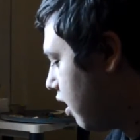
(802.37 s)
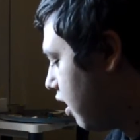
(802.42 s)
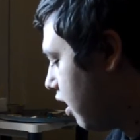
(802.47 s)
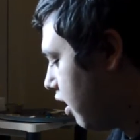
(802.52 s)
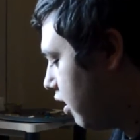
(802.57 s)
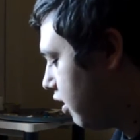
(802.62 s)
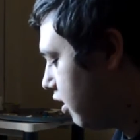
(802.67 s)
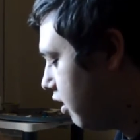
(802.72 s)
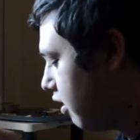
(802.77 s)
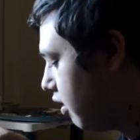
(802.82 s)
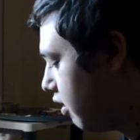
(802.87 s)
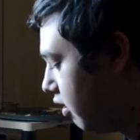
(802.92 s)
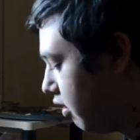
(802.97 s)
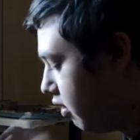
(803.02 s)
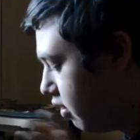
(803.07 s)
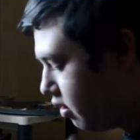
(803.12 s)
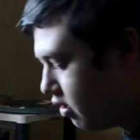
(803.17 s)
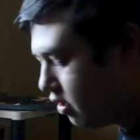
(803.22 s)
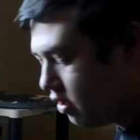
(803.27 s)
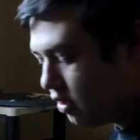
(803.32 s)
and your
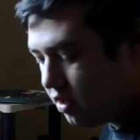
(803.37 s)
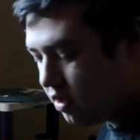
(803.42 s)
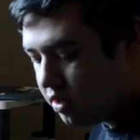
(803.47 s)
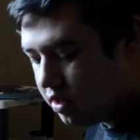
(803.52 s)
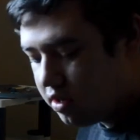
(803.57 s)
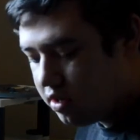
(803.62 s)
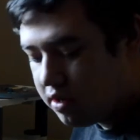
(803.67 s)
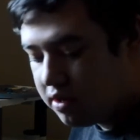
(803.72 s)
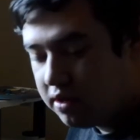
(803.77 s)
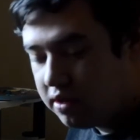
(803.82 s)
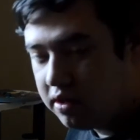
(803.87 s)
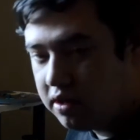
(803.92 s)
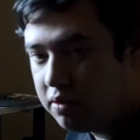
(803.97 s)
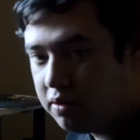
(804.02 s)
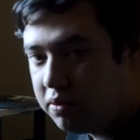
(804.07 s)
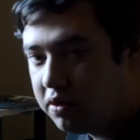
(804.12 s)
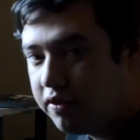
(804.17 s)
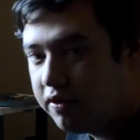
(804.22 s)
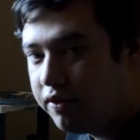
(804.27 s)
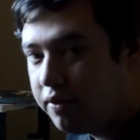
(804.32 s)

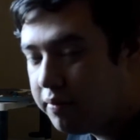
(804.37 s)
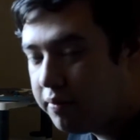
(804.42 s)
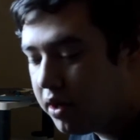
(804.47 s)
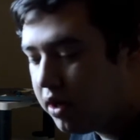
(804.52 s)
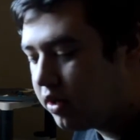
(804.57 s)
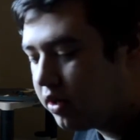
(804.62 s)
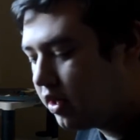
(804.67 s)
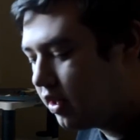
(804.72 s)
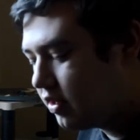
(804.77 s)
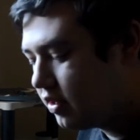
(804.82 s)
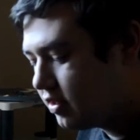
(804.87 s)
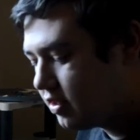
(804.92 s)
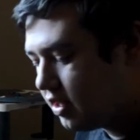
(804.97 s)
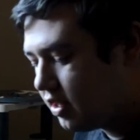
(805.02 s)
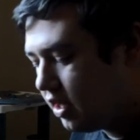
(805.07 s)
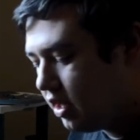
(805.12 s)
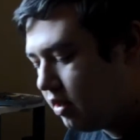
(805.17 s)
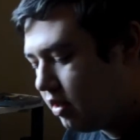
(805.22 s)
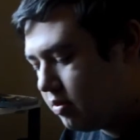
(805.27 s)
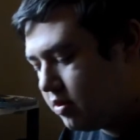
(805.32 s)
wonderful marking
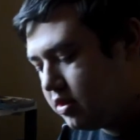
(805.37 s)
schemes.